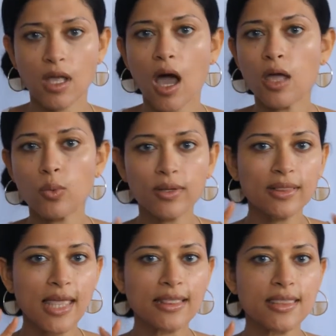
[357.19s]
I will
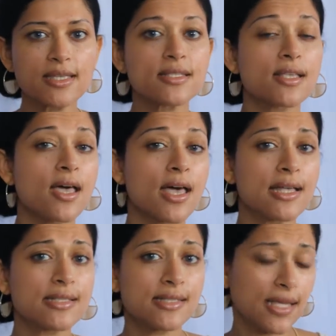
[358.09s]
let this
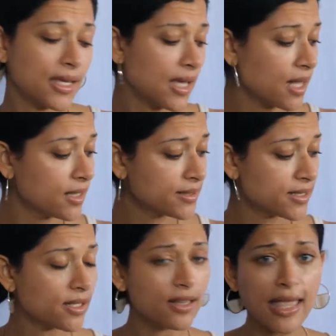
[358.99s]
sink a
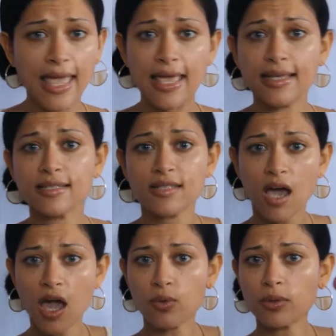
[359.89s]
little, and
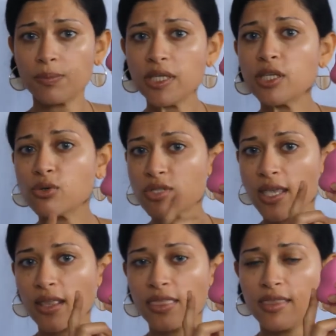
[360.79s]
I will be
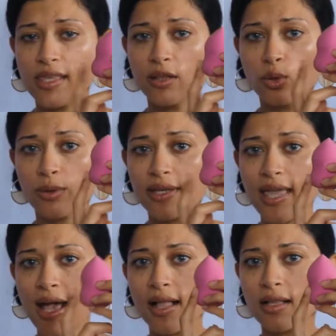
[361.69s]
using the
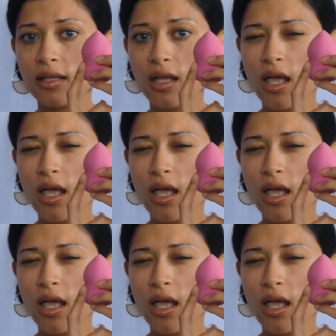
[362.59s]
L'Oreal